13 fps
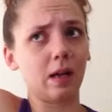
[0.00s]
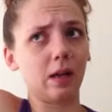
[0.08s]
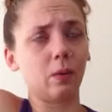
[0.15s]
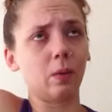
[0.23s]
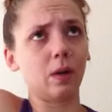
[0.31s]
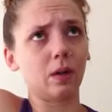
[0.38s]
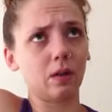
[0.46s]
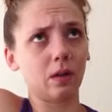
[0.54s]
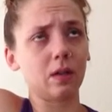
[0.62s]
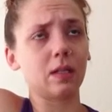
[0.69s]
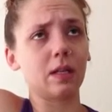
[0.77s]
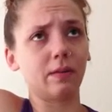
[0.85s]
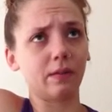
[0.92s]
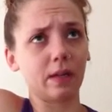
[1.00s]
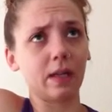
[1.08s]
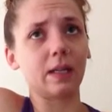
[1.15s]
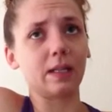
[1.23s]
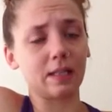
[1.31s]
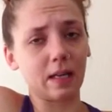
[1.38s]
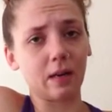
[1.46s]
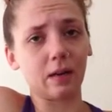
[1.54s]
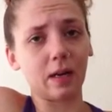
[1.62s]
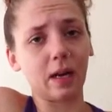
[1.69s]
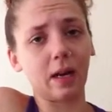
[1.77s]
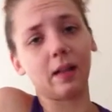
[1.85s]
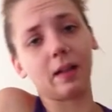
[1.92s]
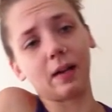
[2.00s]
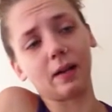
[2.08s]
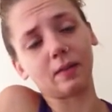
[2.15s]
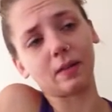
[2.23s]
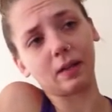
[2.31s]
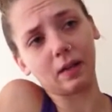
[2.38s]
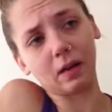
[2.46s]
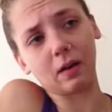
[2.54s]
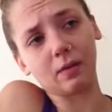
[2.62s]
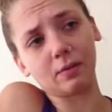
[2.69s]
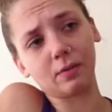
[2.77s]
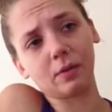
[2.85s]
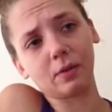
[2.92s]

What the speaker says: I gotta work Thursday, Friday, Saturday, and then I have Sunday off.